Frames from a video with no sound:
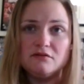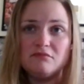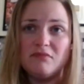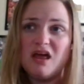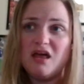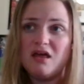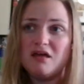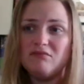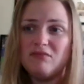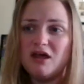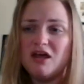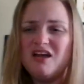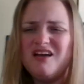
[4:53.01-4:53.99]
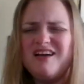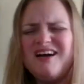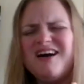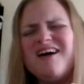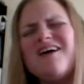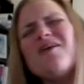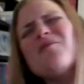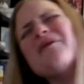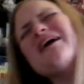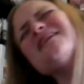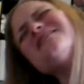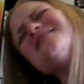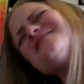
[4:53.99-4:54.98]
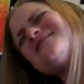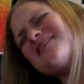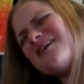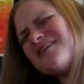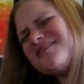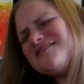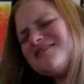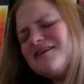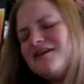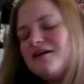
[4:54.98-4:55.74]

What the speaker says: Meh, meh. Oh man, this sucks.